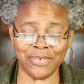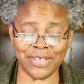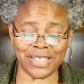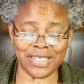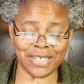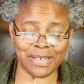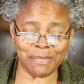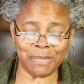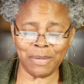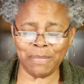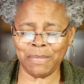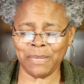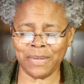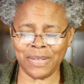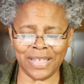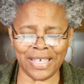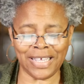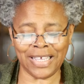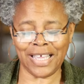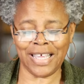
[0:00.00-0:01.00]
and some people are
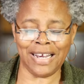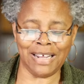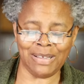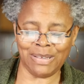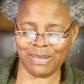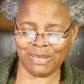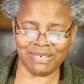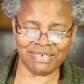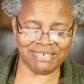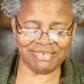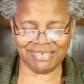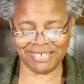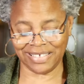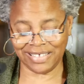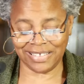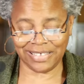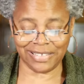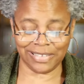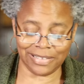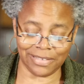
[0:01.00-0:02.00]
like, I
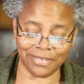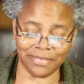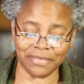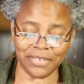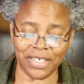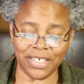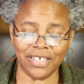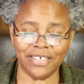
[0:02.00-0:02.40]
don't.